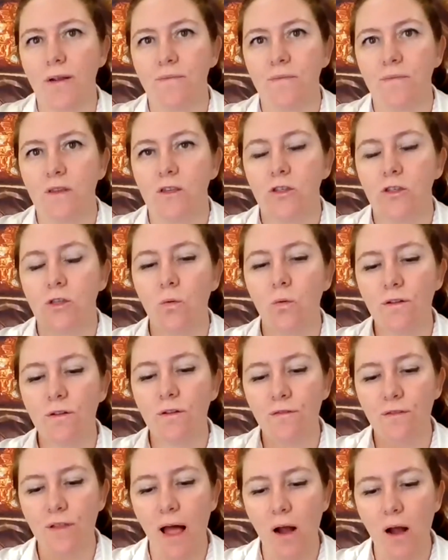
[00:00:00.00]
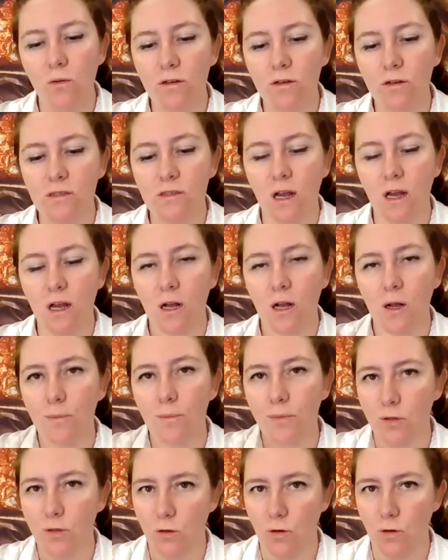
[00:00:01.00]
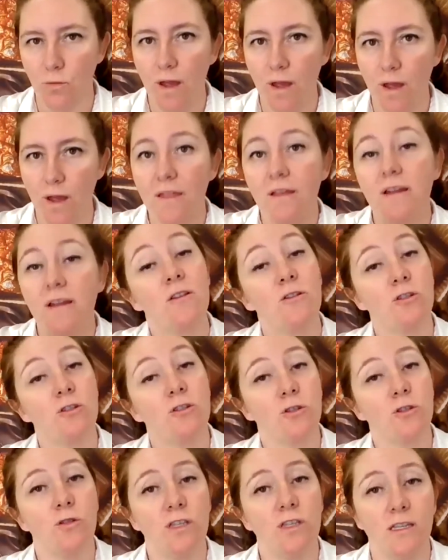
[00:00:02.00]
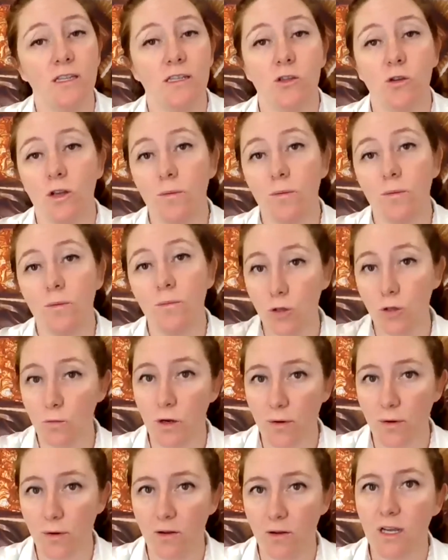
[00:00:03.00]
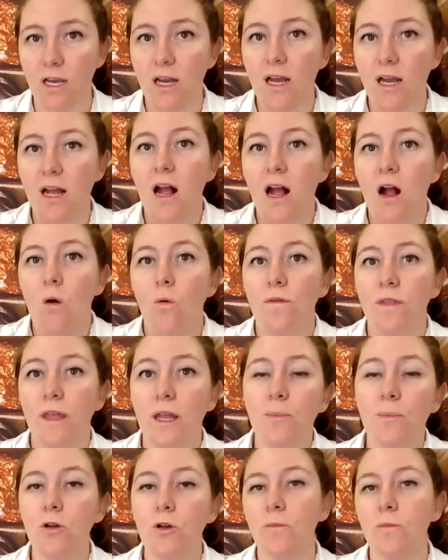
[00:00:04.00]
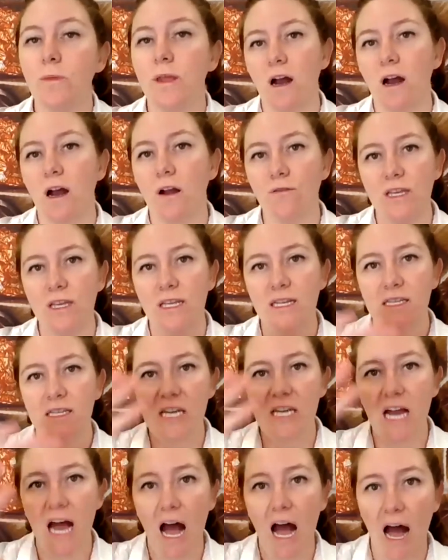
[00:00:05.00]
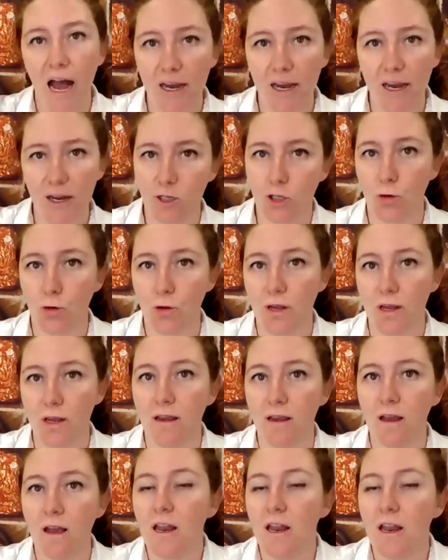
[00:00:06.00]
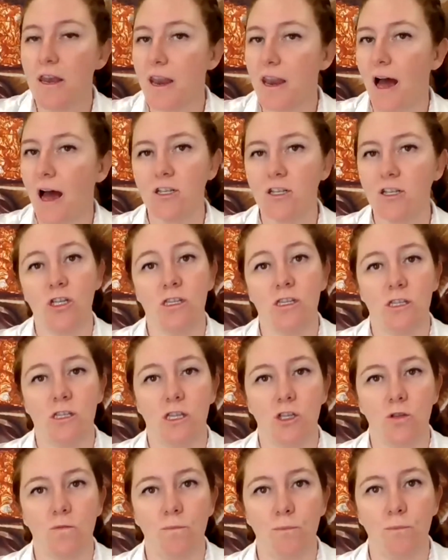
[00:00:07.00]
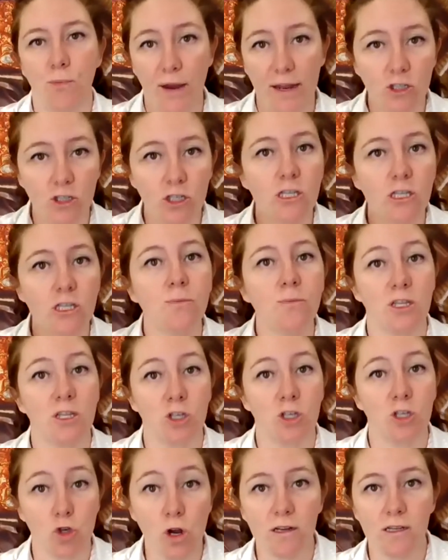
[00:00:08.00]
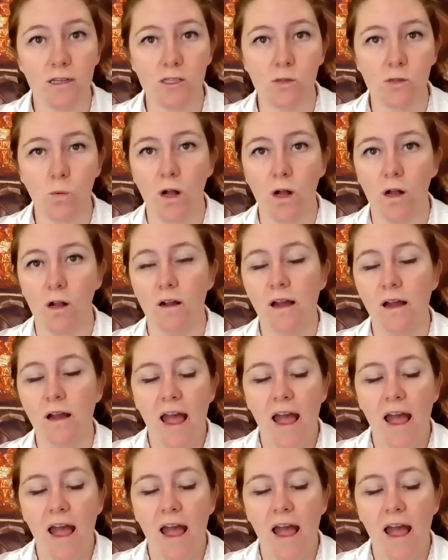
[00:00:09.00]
So when the flowers bloom, and again, there's no season, so it can bloom year round. When they bloom, they cover the entire tree, not just the branches, but the trunk as well.